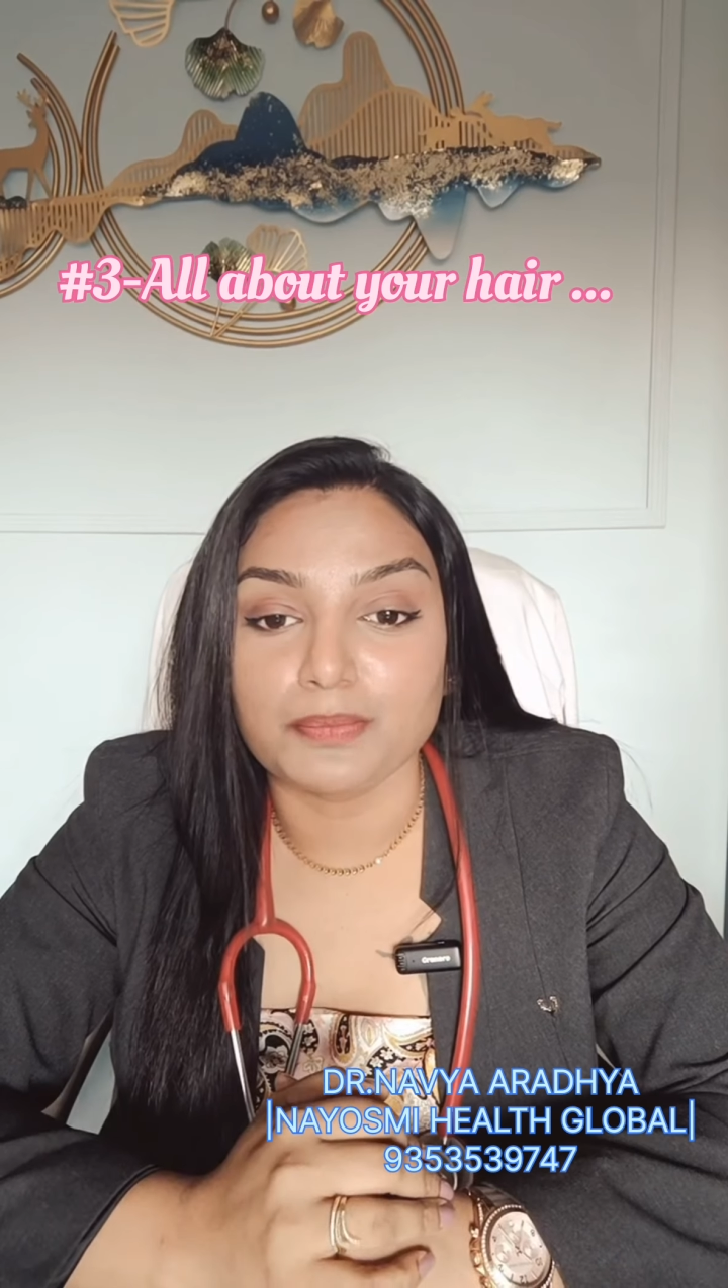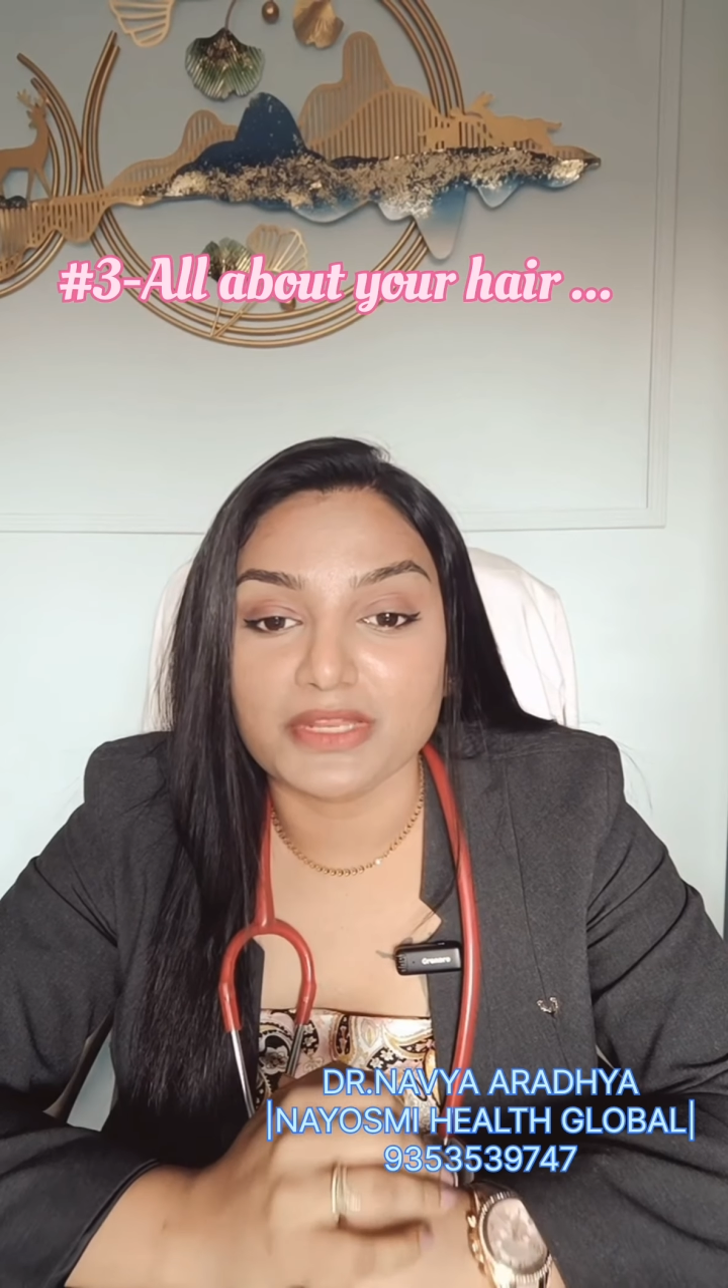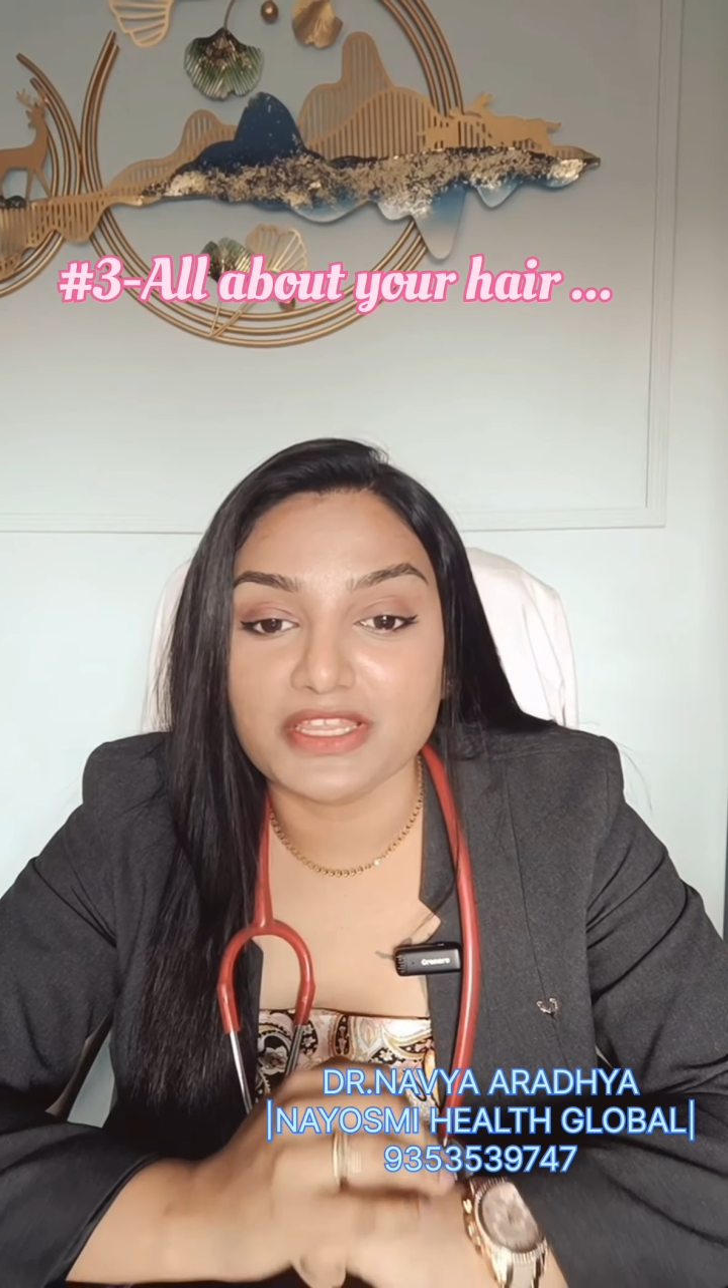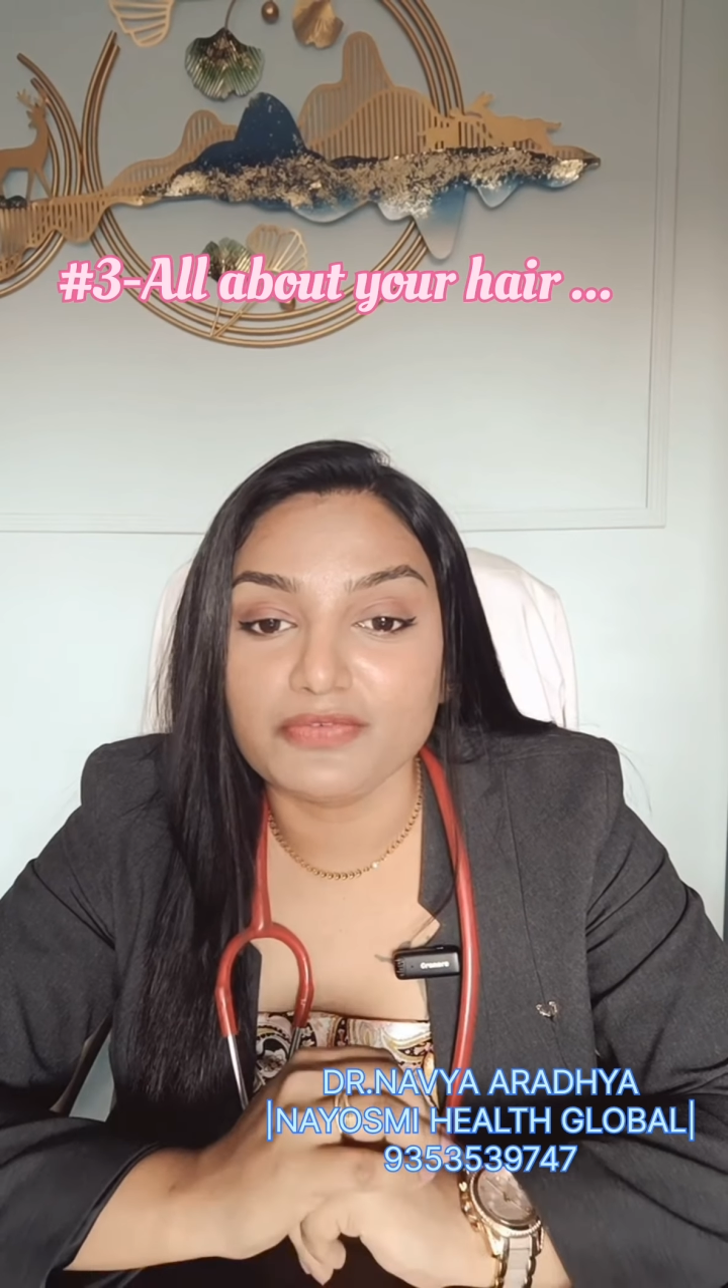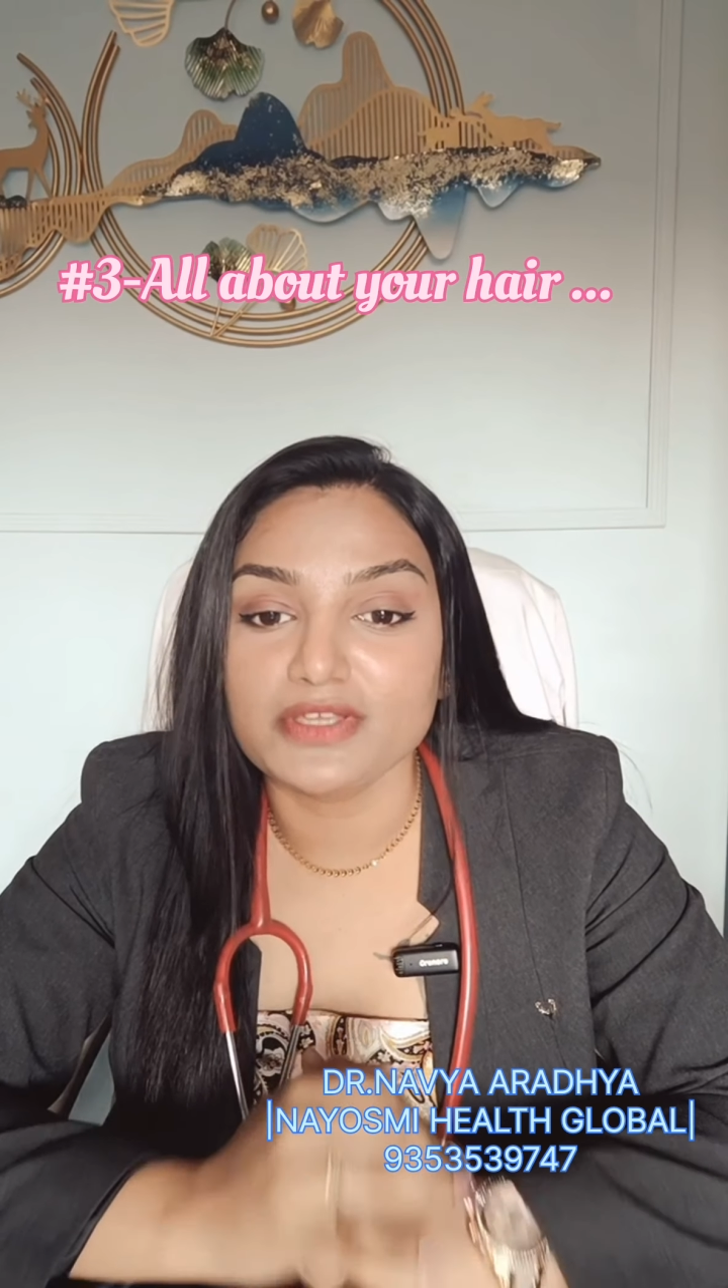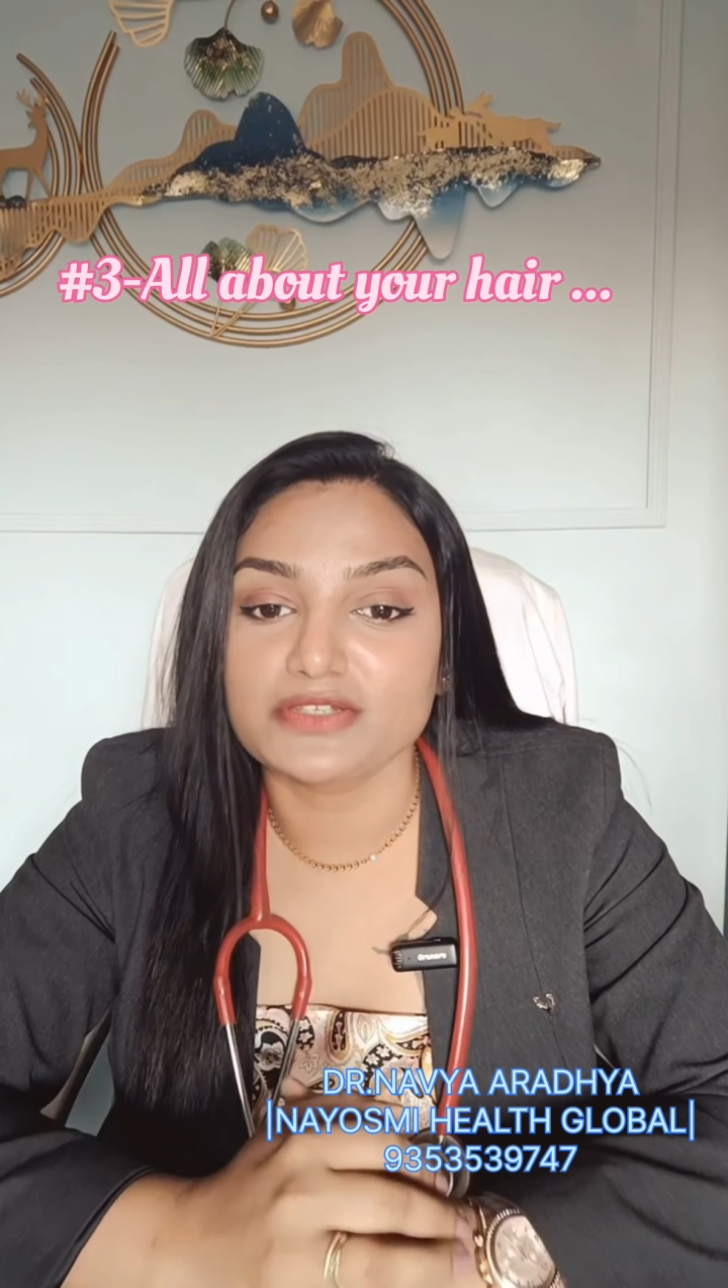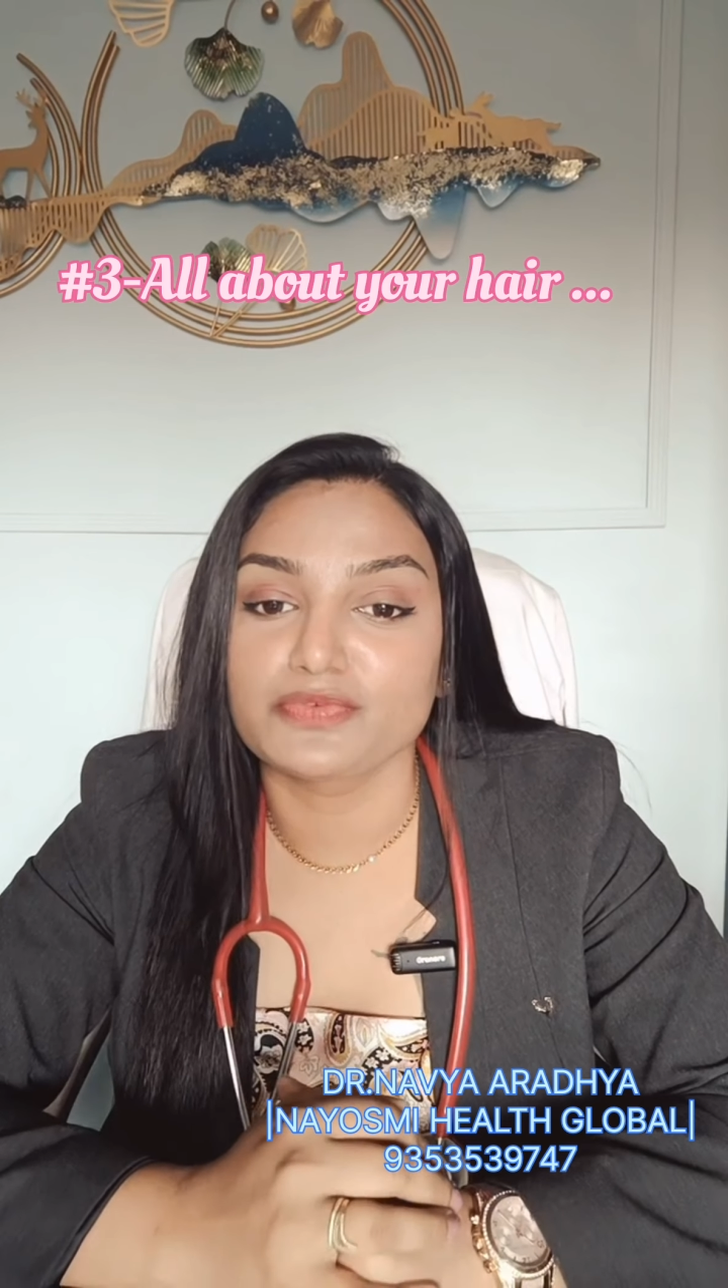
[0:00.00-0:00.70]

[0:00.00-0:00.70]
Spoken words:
previous